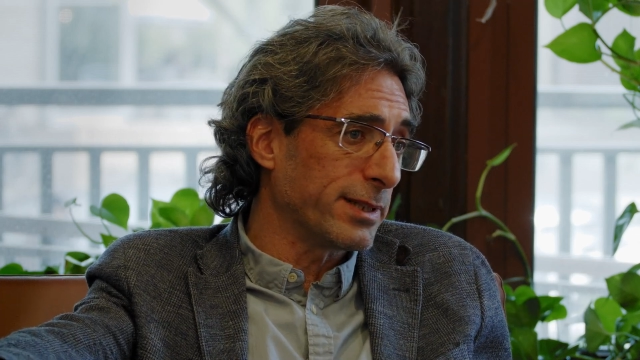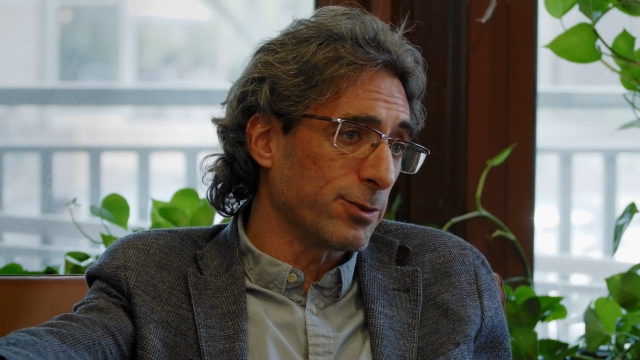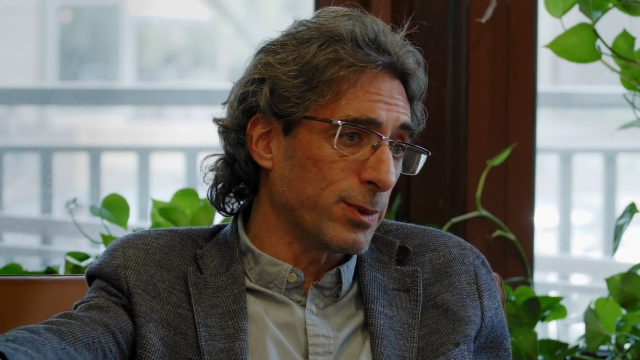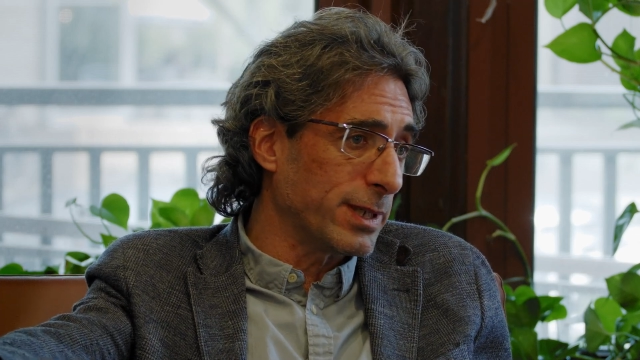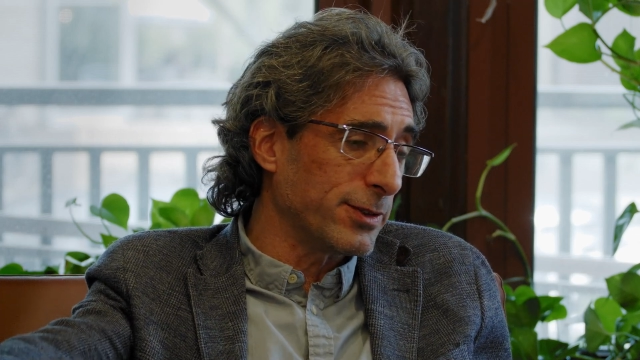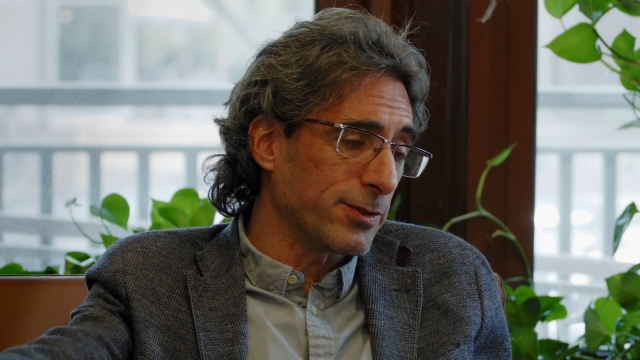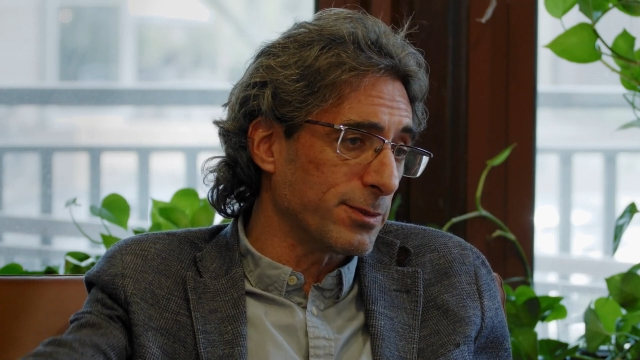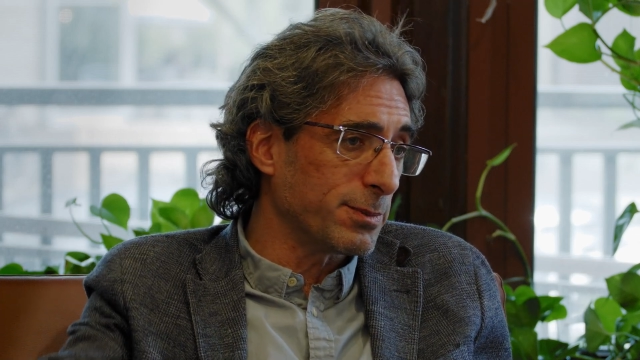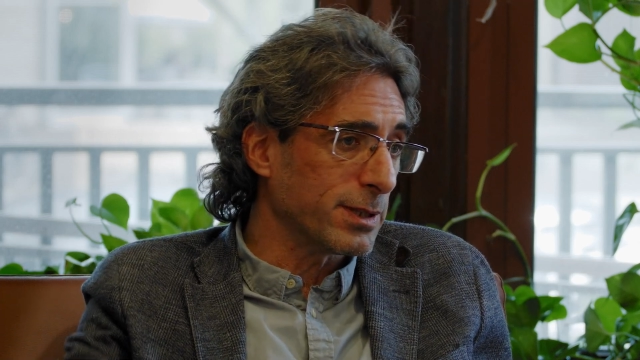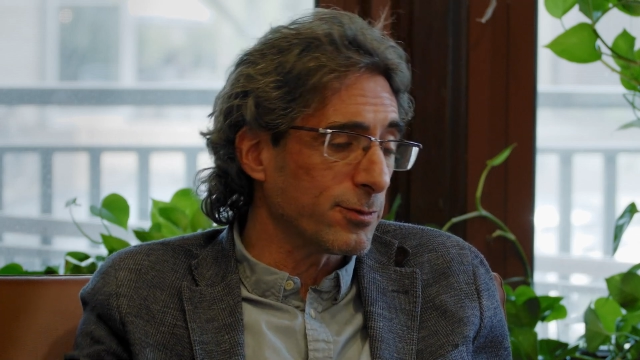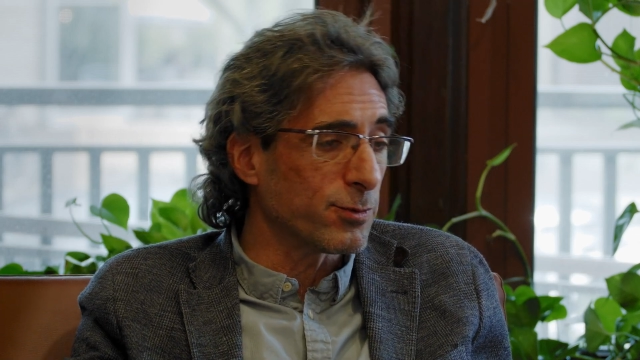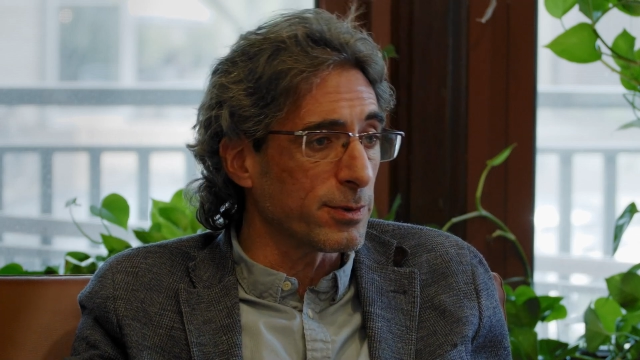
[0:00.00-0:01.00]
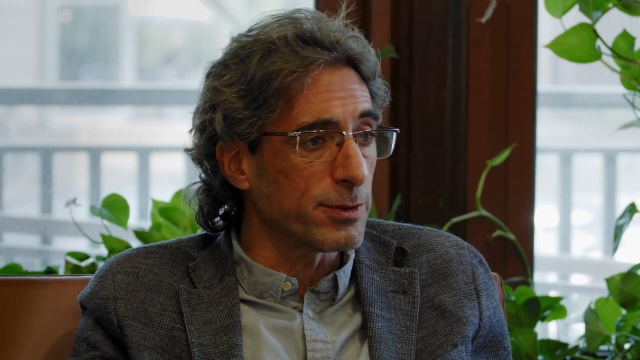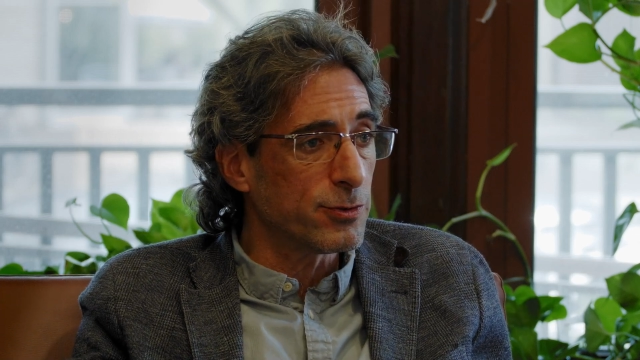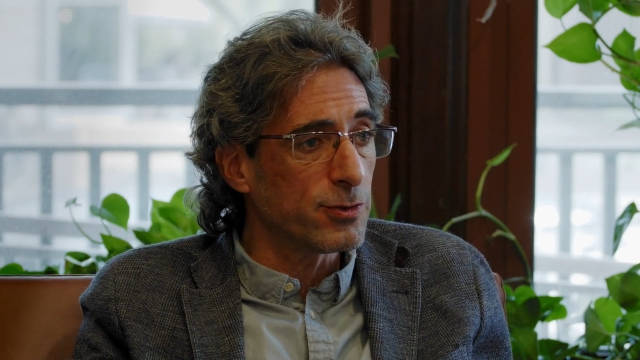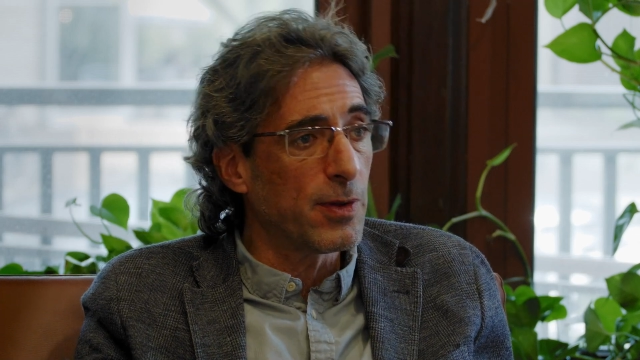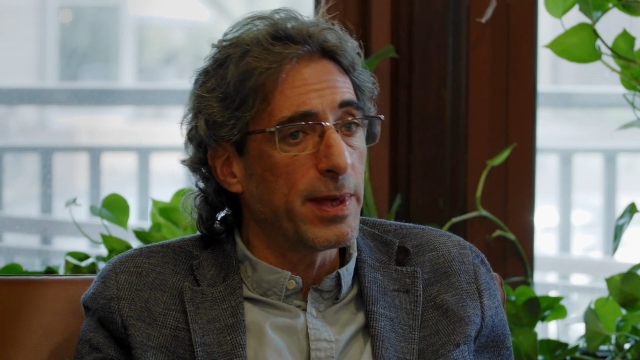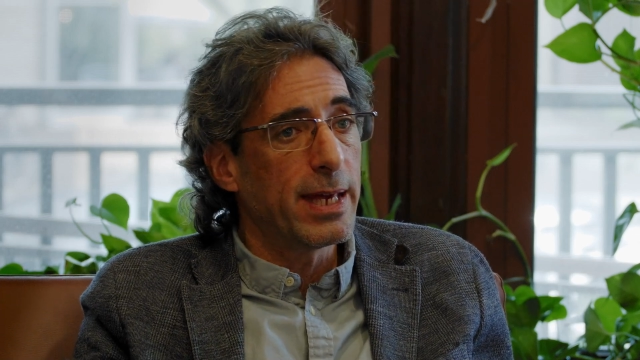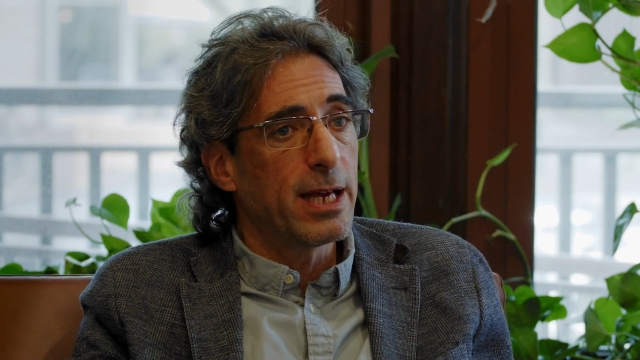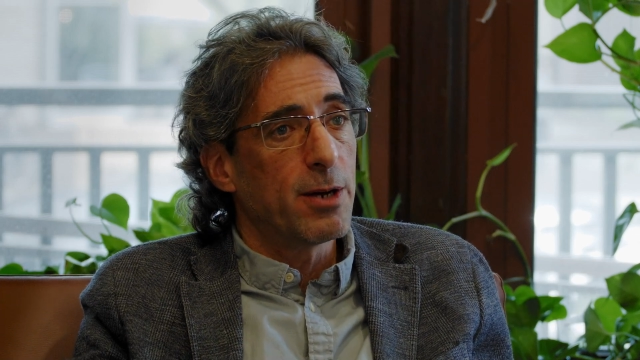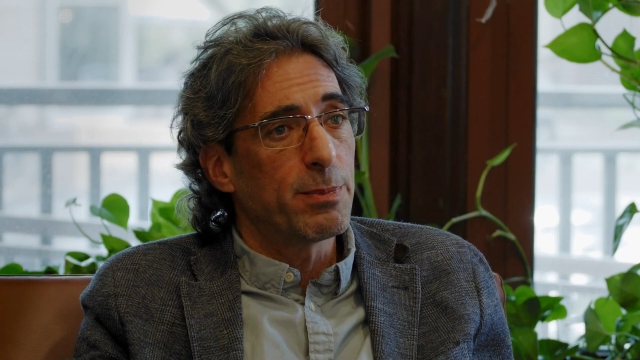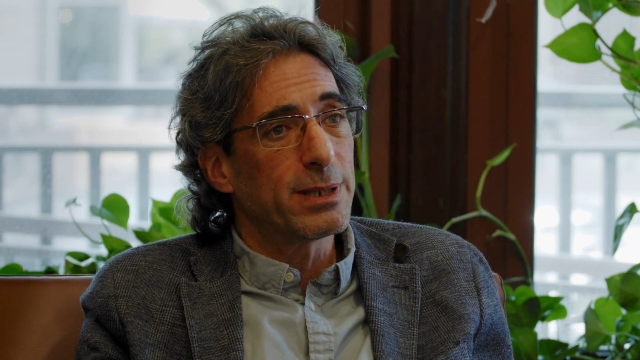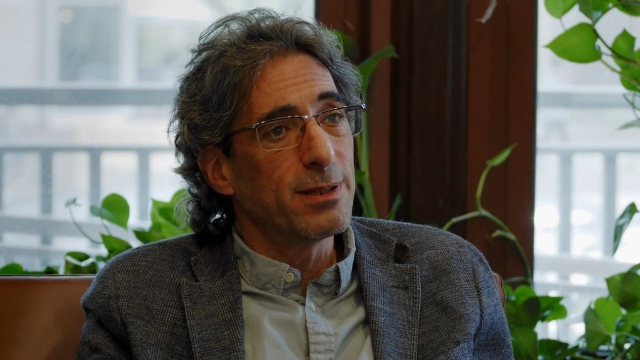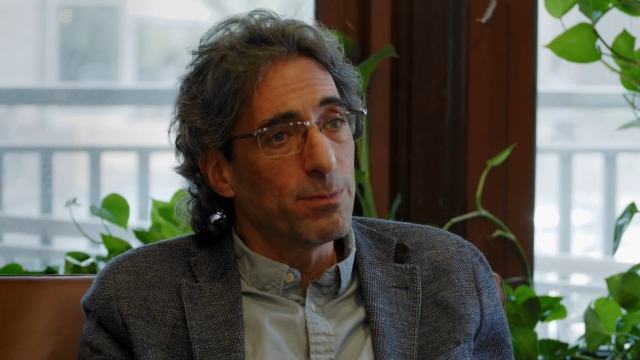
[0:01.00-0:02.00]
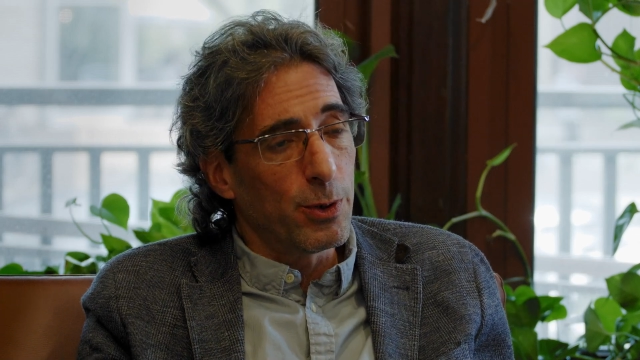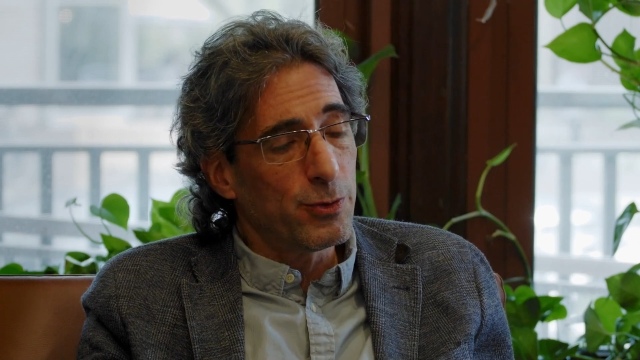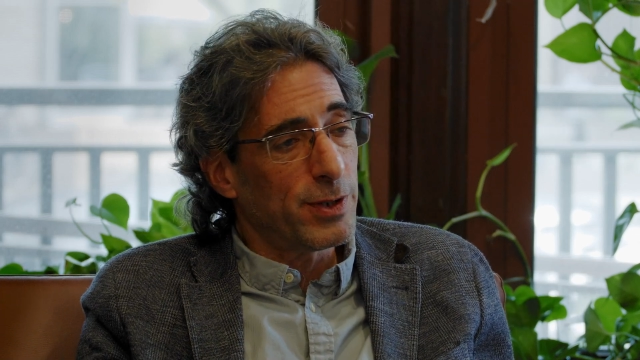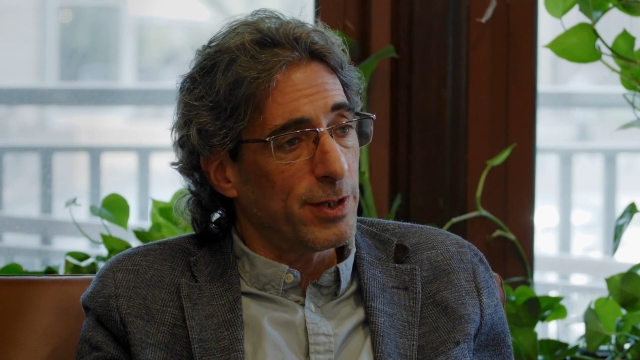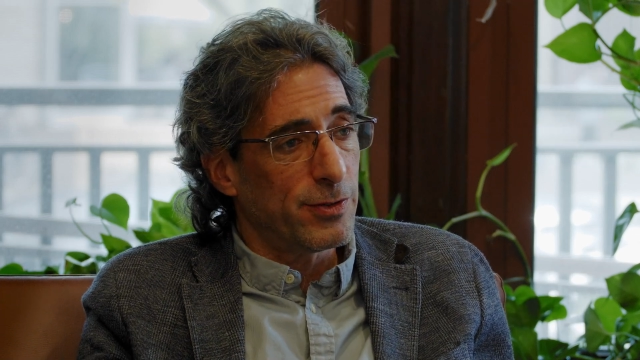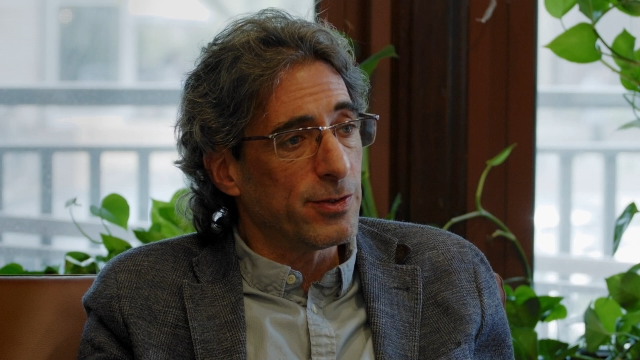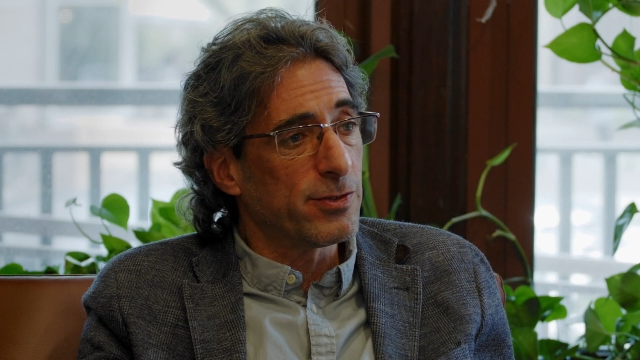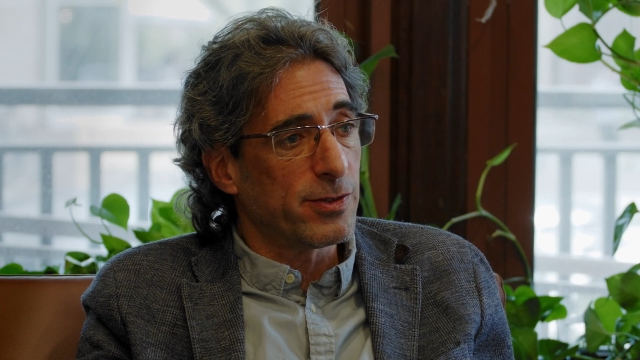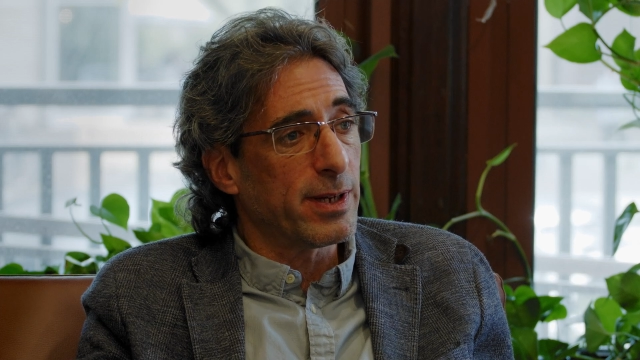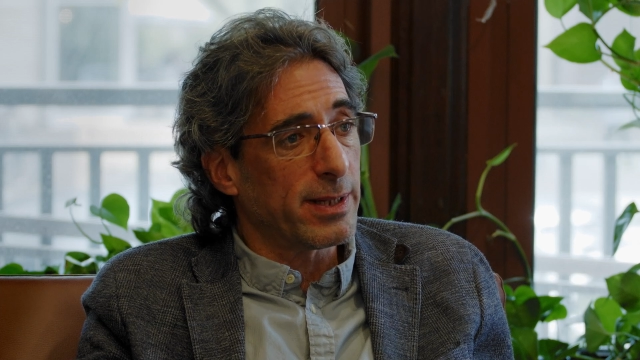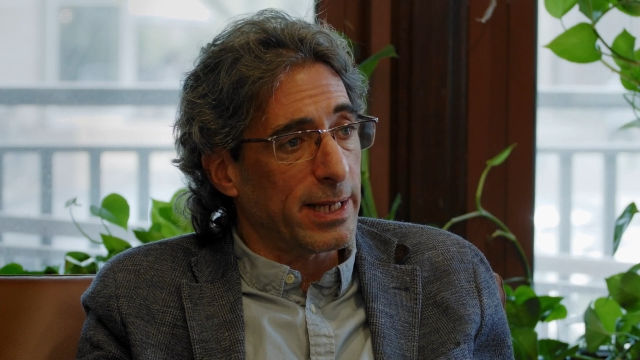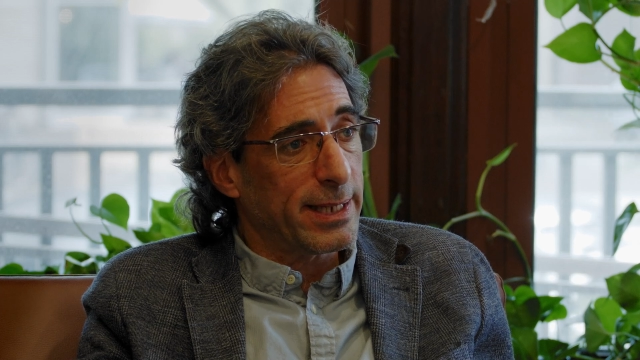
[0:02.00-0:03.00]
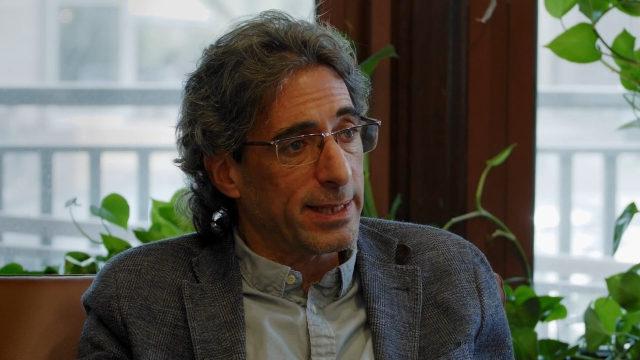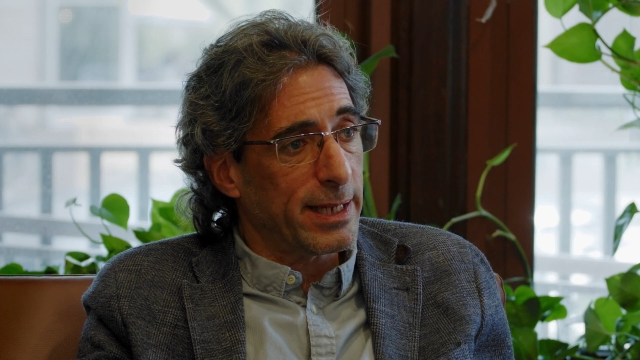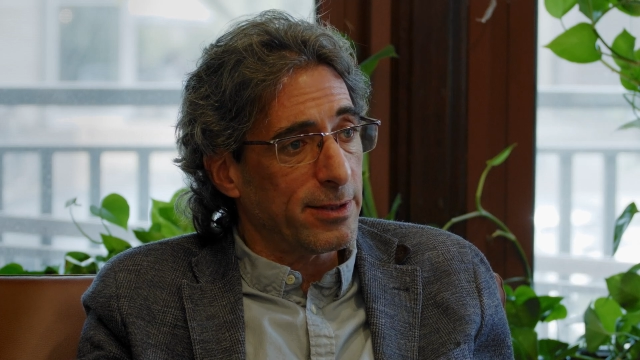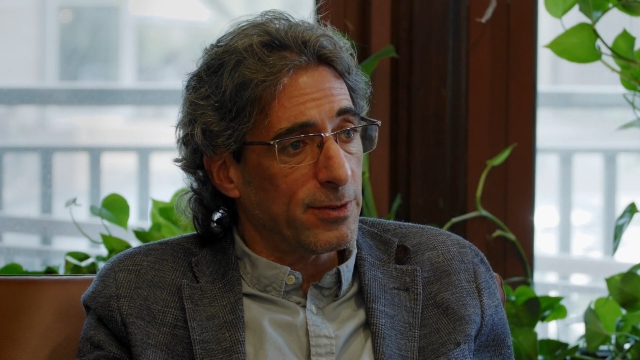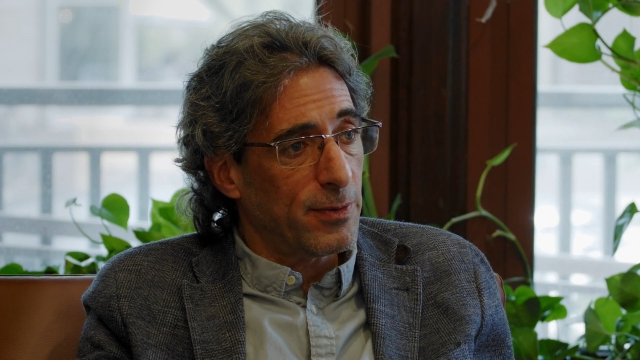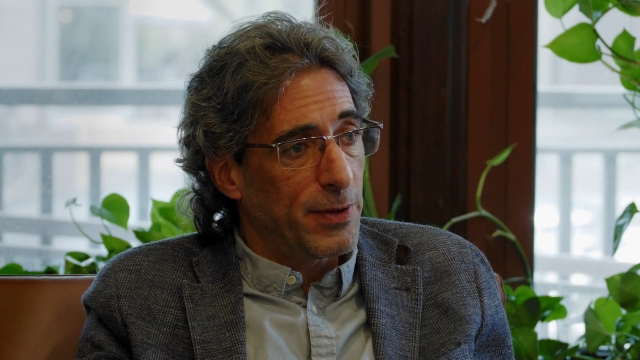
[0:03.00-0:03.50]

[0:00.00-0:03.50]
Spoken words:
otherwise they're being foolish. But in most cases, it's not like that.